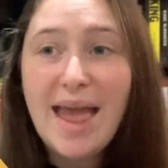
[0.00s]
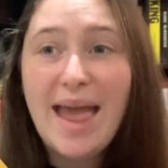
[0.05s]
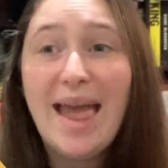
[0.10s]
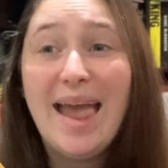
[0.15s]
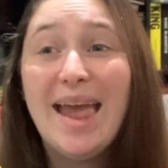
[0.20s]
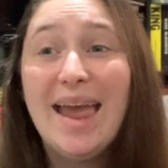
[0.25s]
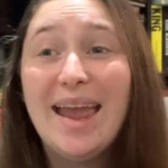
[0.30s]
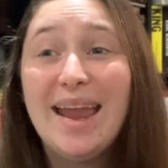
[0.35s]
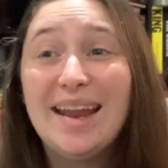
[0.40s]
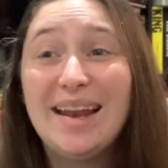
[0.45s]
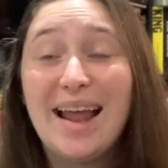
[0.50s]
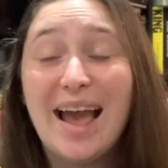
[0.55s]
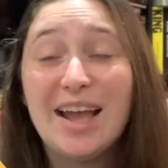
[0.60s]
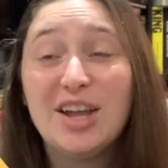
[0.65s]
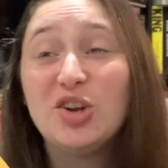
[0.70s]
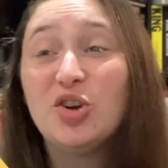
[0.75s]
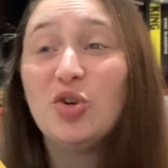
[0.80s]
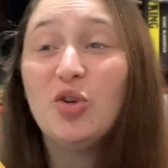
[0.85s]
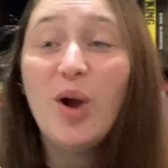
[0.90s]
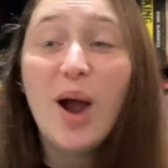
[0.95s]
And I
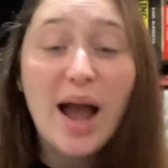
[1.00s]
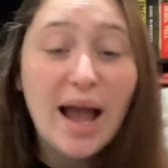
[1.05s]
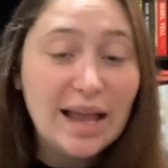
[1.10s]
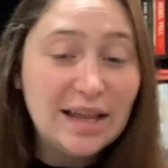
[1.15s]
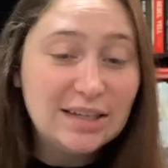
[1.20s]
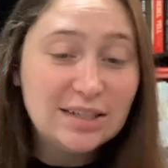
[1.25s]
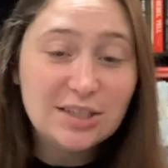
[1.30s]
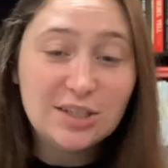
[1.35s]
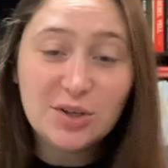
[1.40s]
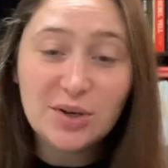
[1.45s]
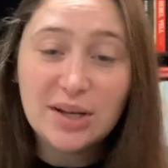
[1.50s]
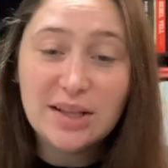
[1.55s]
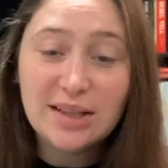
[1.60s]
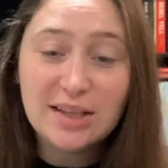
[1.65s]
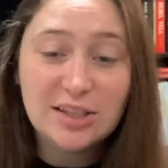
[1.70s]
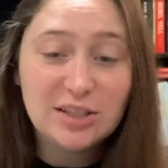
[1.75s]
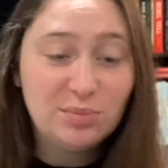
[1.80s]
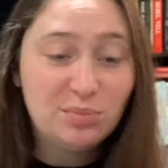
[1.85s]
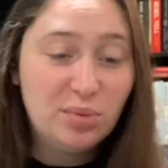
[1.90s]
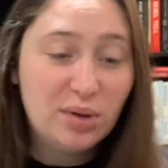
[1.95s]
cried during
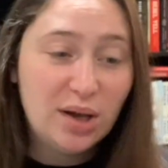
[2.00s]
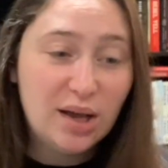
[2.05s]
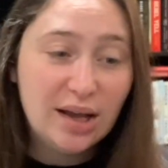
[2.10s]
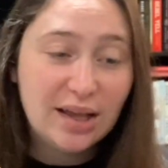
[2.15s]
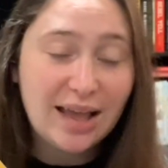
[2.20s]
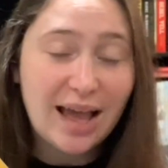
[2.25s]
this book.